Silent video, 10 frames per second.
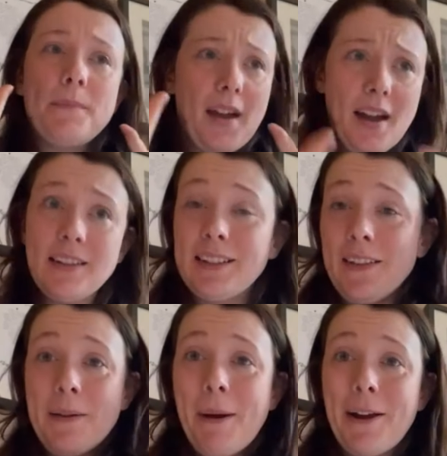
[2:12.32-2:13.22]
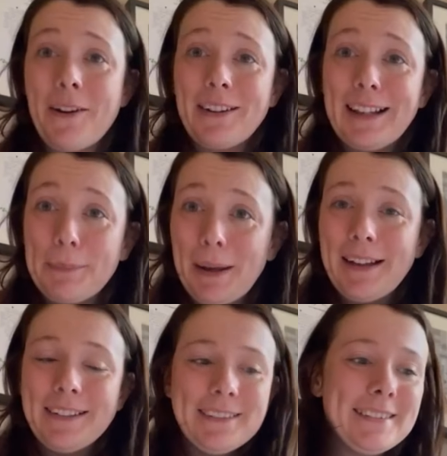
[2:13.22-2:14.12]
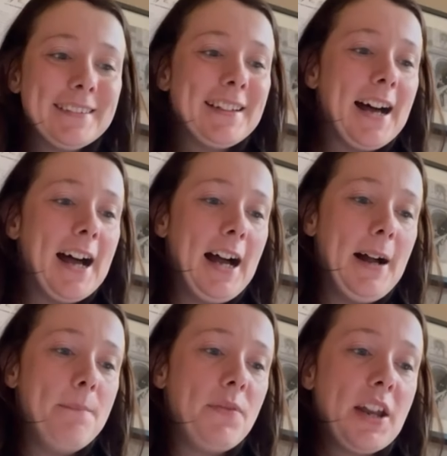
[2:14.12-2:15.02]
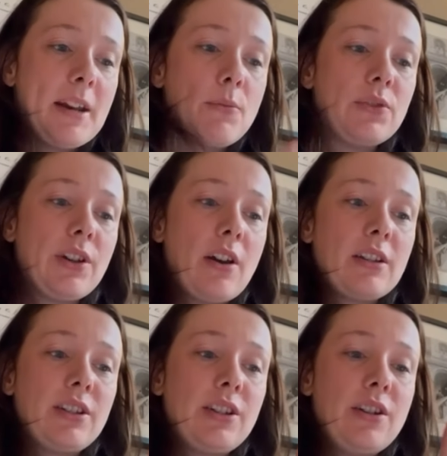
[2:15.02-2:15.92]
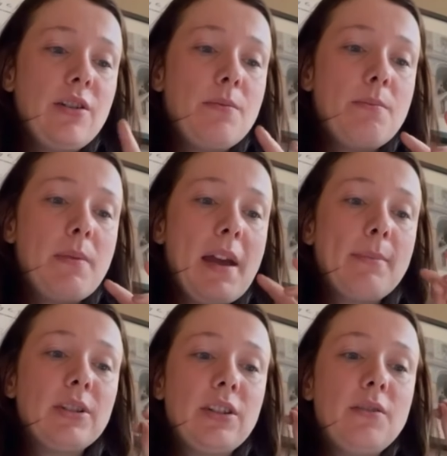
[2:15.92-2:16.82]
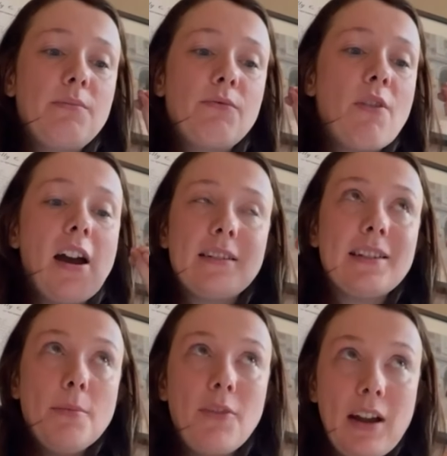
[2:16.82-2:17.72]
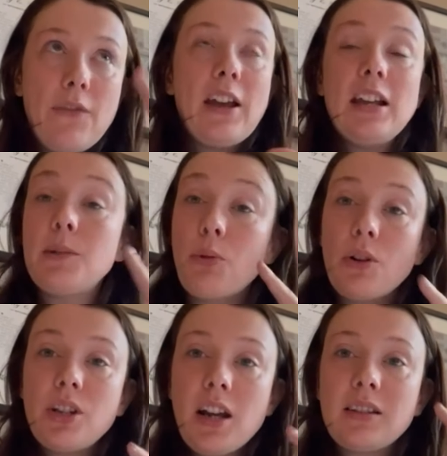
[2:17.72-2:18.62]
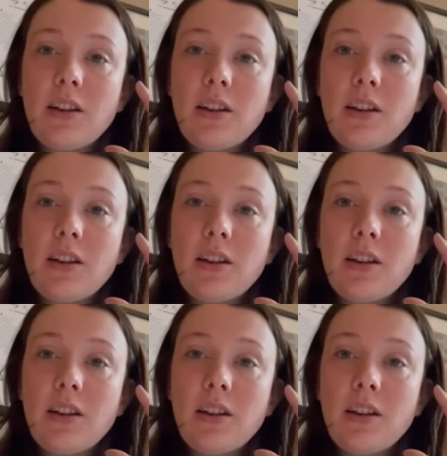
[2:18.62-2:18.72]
understand their background a little bit. Then I'm also going to be able to write a summary for each project.